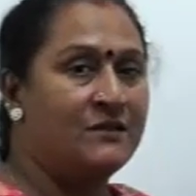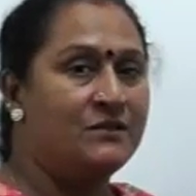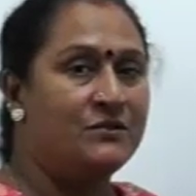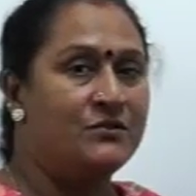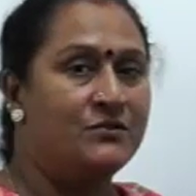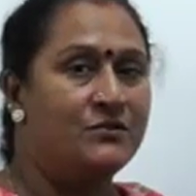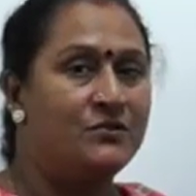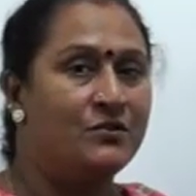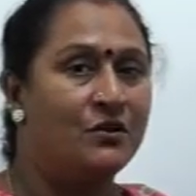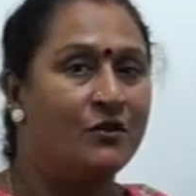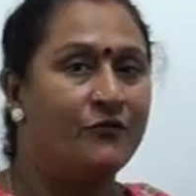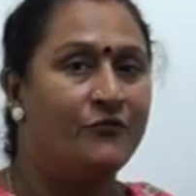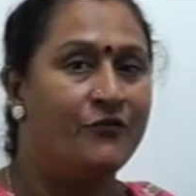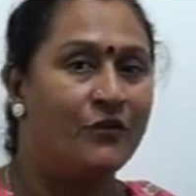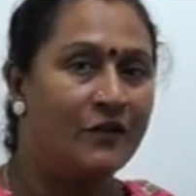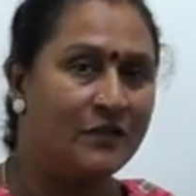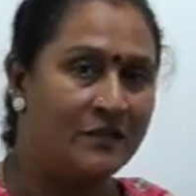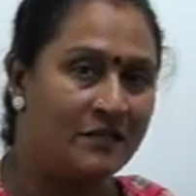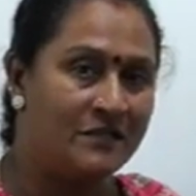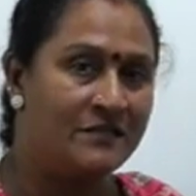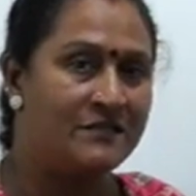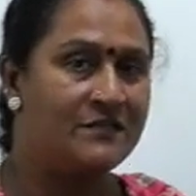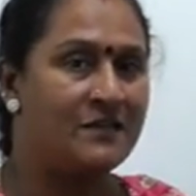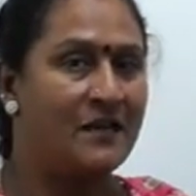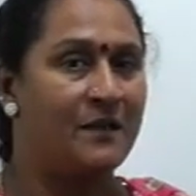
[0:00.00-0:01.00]
So for
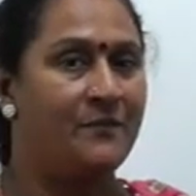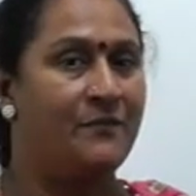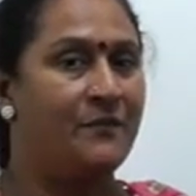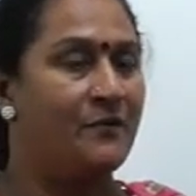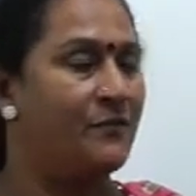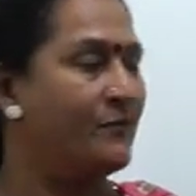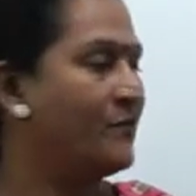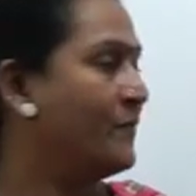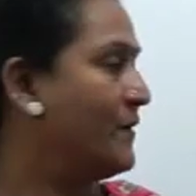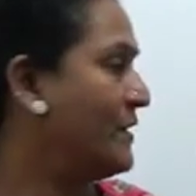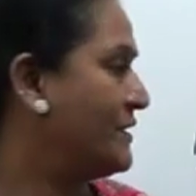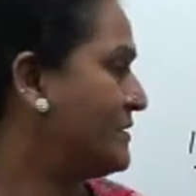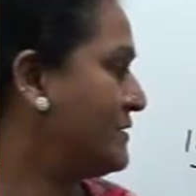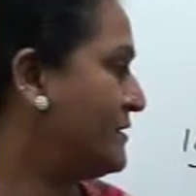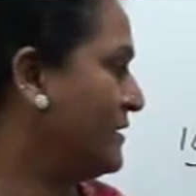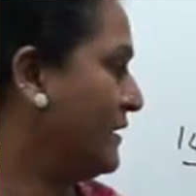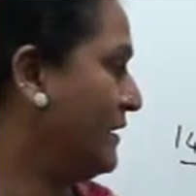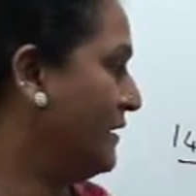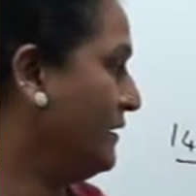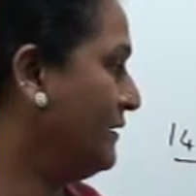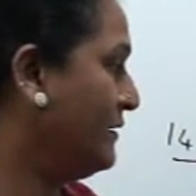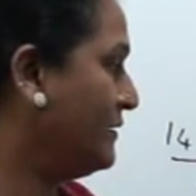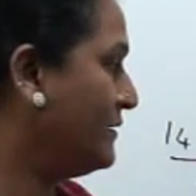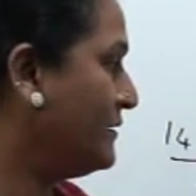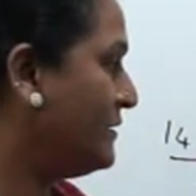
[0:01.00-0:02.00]
this type of
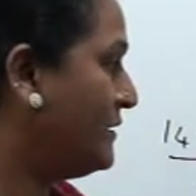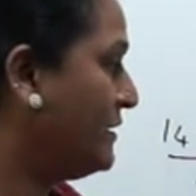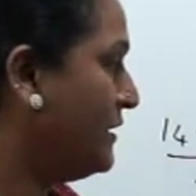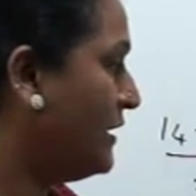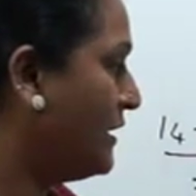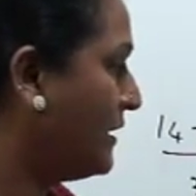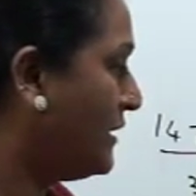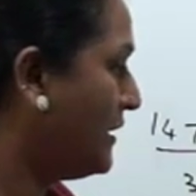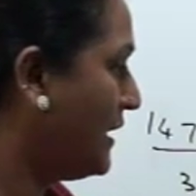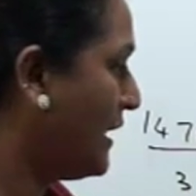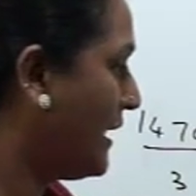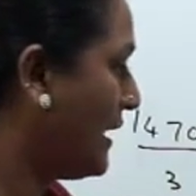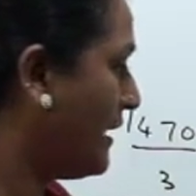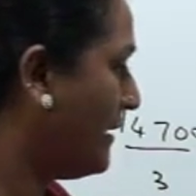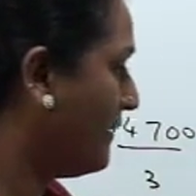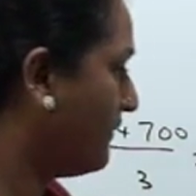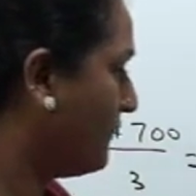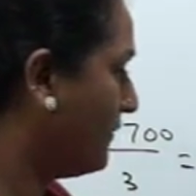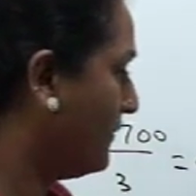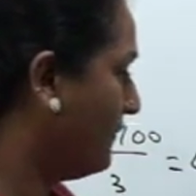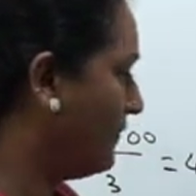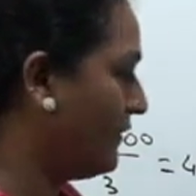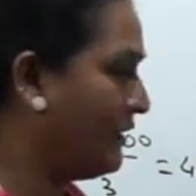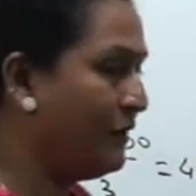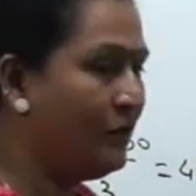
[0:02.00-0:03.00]
question, here they have
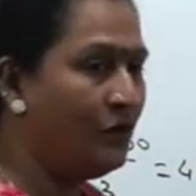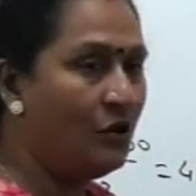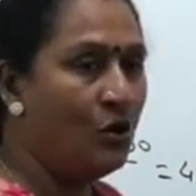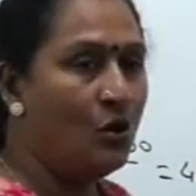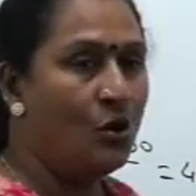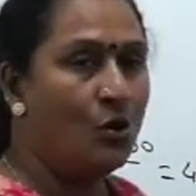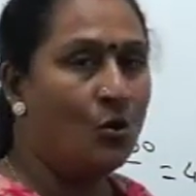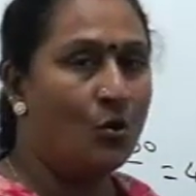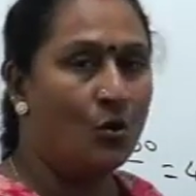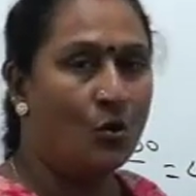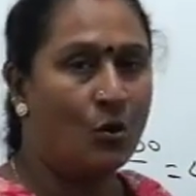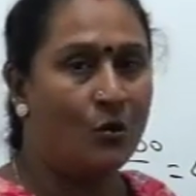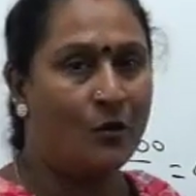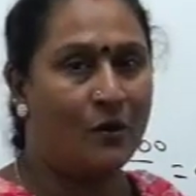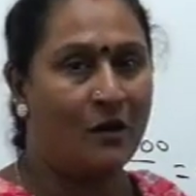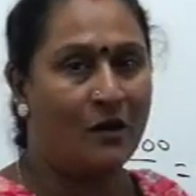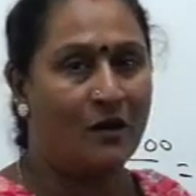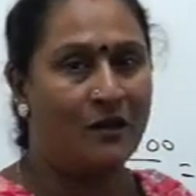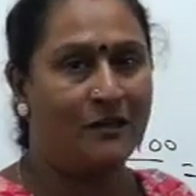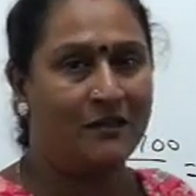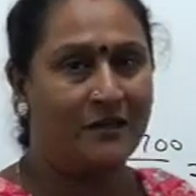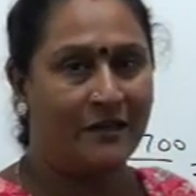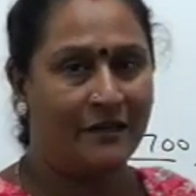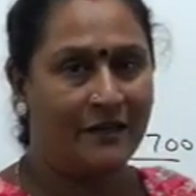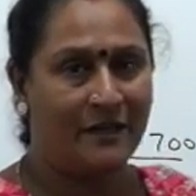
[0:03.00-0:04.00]
given overall
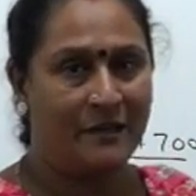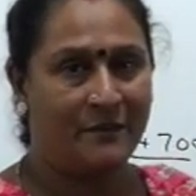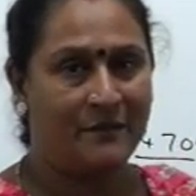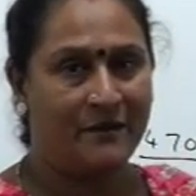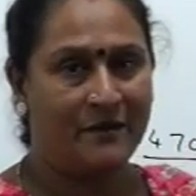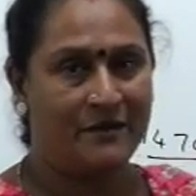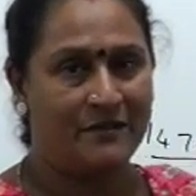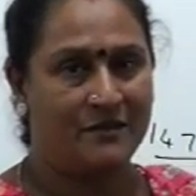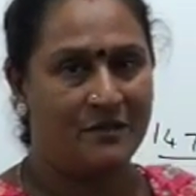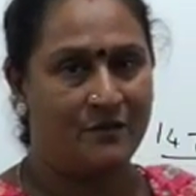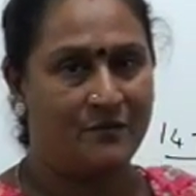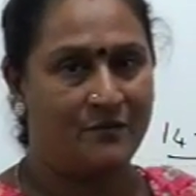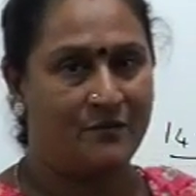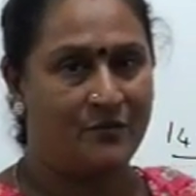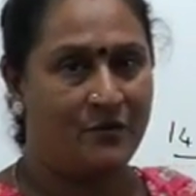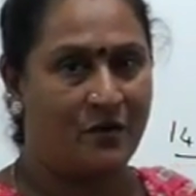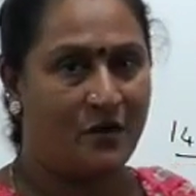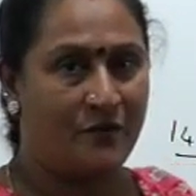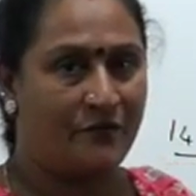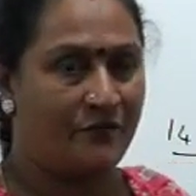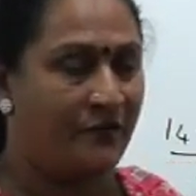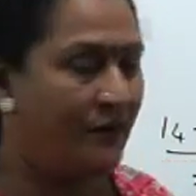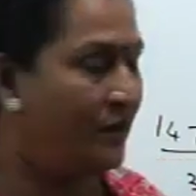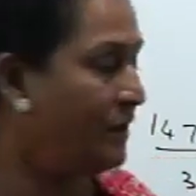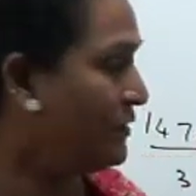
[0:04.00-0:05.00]
30%
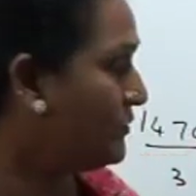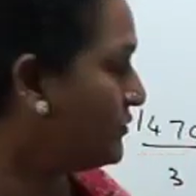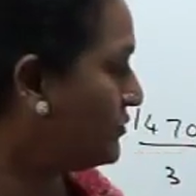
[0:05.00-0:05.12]
profit.